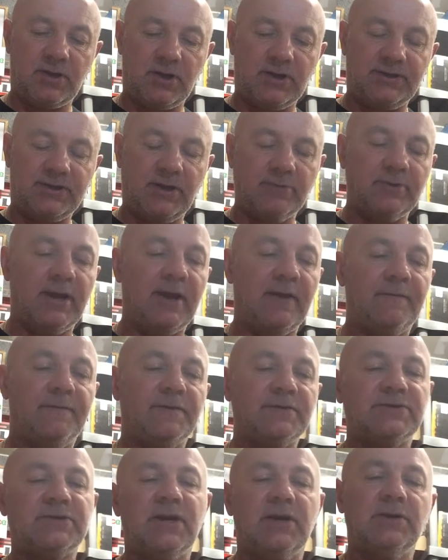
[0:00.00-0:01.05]
I don't have
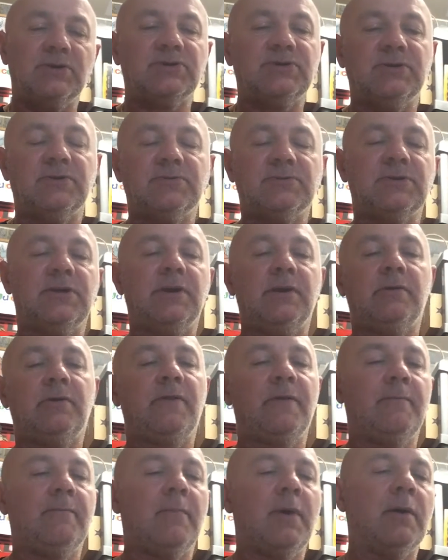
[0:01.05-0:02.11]
the stainless steels in here at
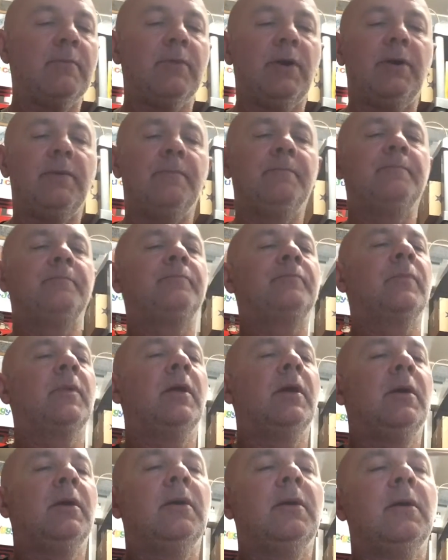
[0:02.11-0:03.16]
the moment,
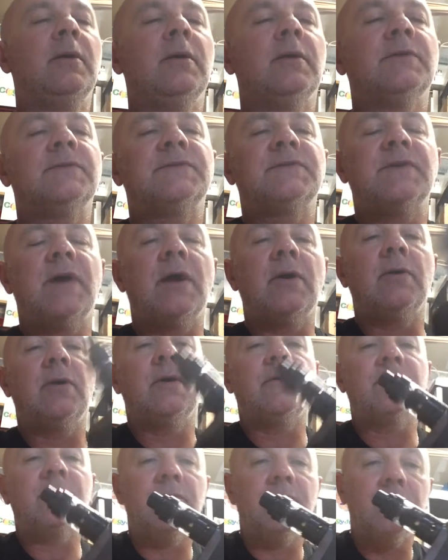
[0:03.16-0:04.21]
so
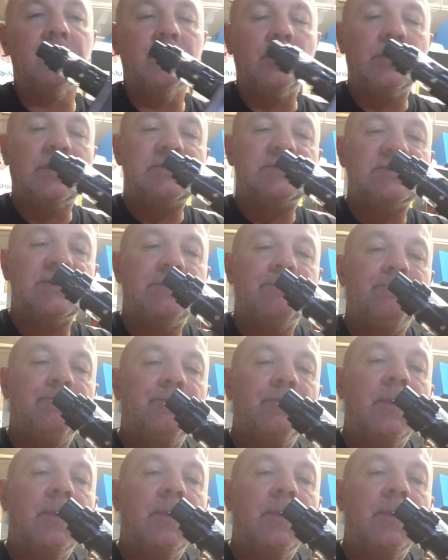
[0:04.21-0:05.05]
I've got the normal ones in.